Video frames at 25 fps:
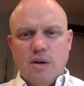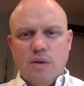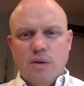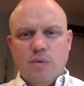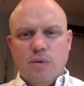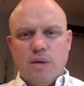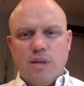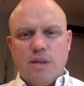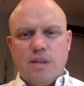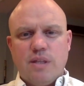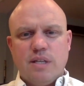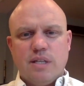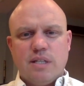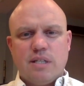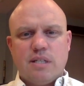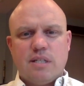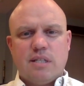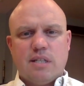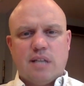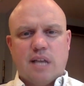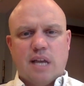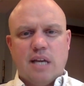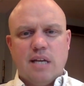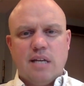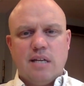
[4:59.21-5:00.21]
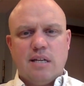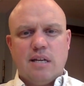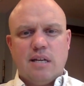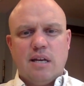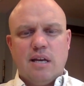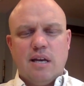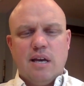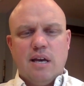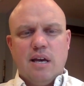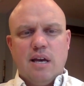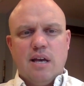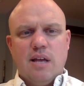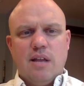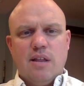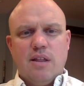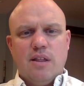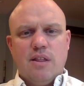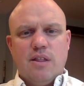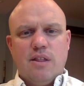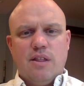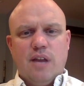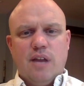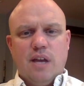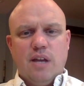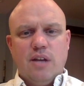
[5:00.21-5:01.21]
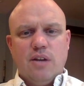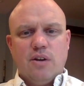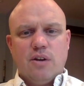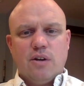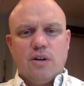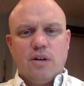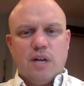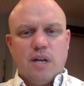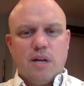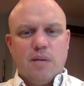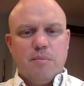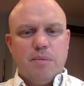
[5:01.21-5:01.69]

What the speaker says: with this site that you're going to